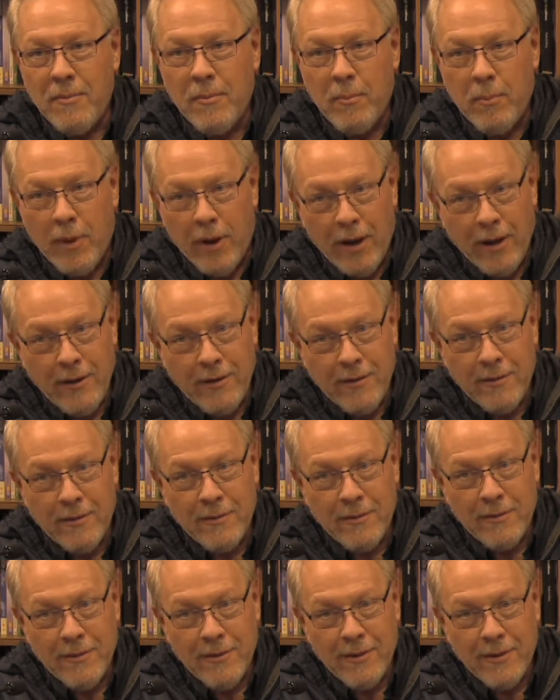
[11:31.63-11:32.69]
But
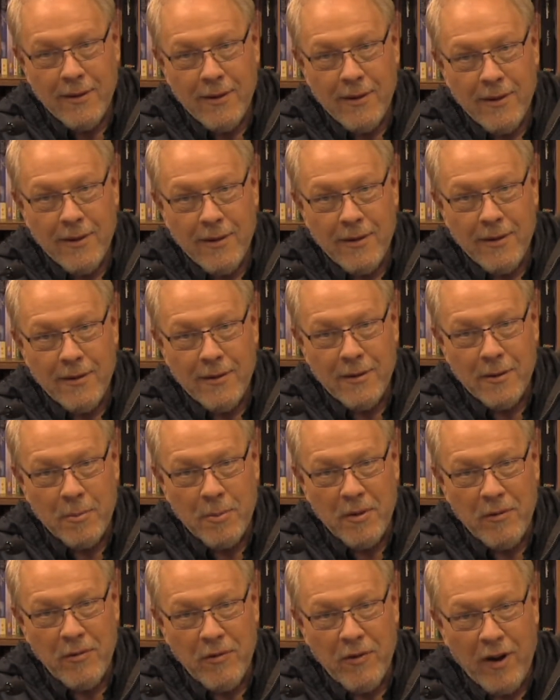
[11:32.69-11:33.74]
to
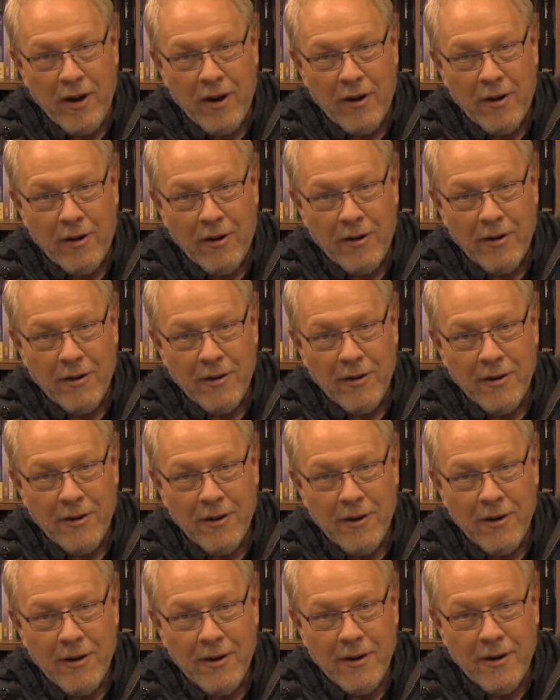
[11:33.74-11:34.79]
be fair,
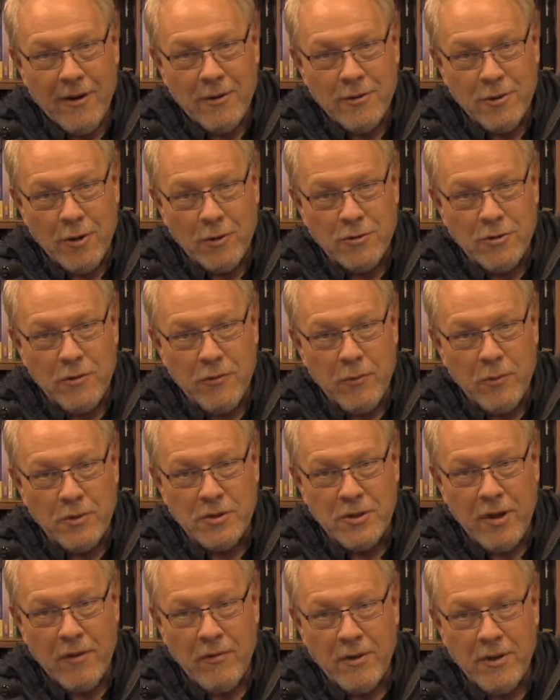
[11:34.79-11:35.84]
Joseph was
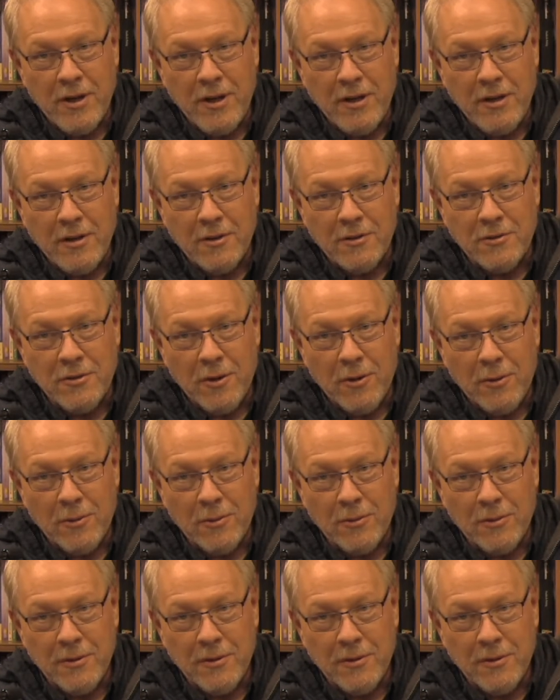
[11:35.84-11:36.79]
17 years old.